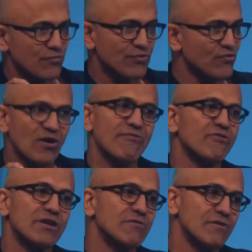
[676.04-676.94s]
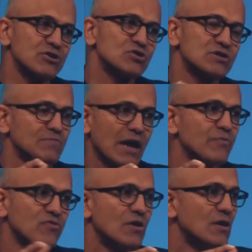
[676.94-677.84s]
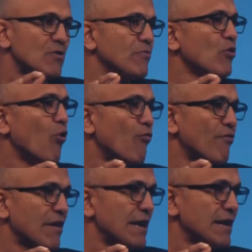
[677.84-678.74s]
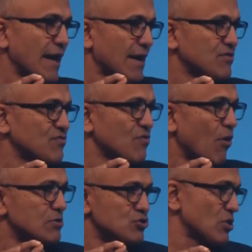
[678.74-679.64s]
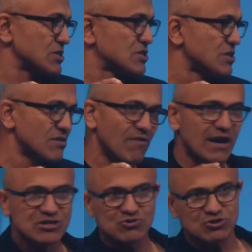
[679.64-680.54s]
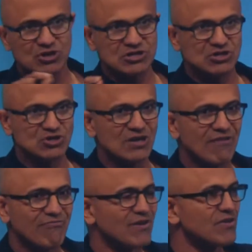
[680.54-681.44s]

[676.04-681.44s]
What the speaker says: the software innovation. Sometimes we over-index on just the device or just the software.